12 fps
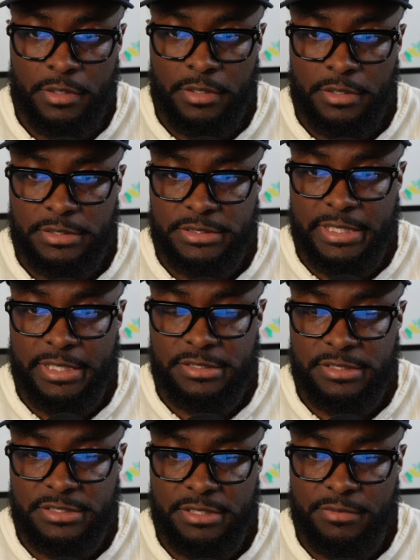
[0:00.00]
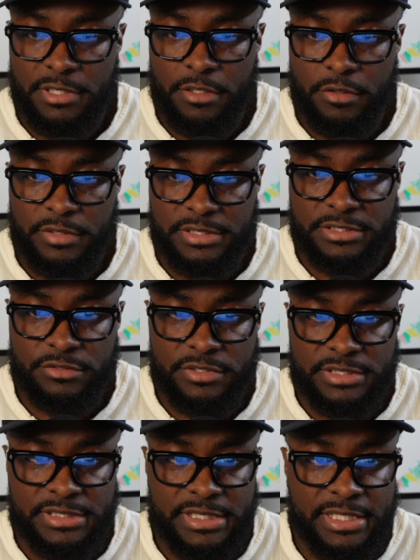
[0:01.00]
Let's get into some of the holdings. As you can
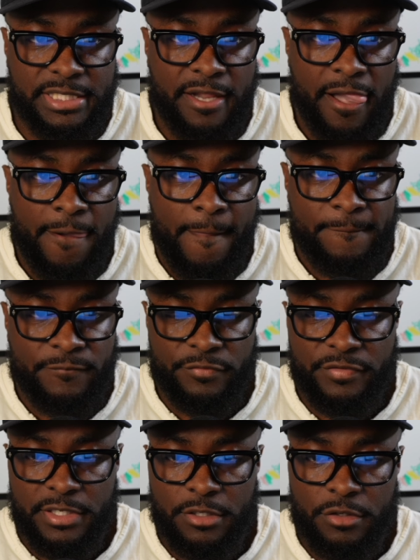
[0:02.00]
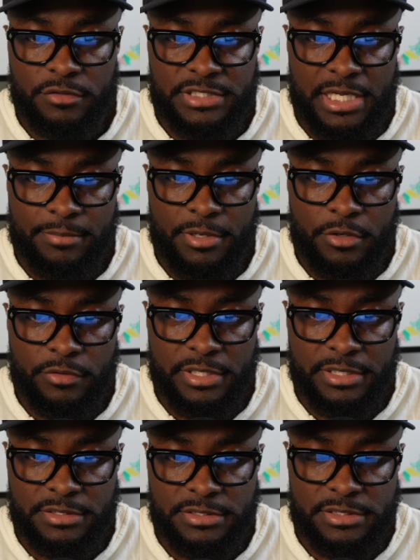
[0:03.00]
see, VOO top
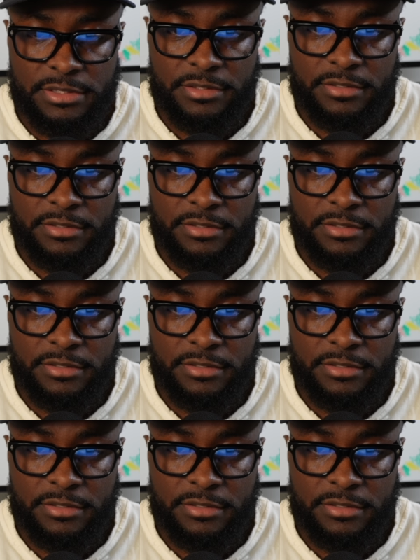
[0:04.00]
holdings.